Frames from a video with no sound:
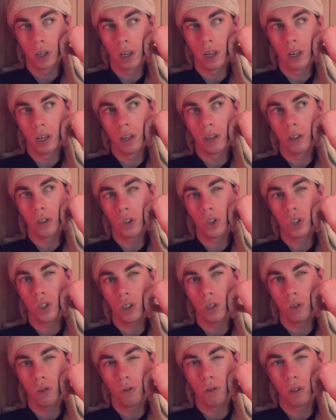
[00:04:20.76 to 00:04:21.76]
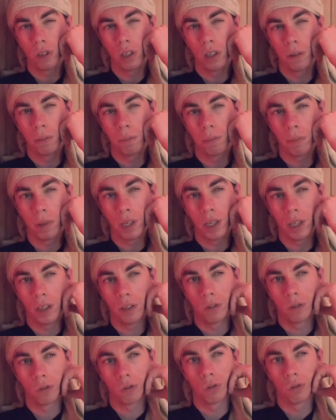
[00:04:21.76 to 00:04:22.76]
I also uh,
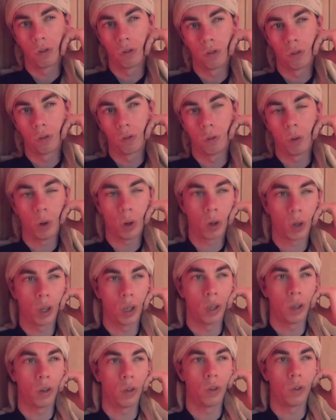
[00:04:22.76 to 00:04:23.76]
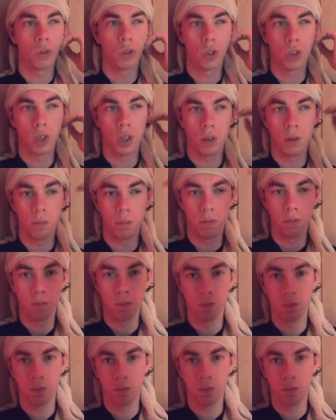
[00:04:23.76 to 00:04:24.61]
been working on some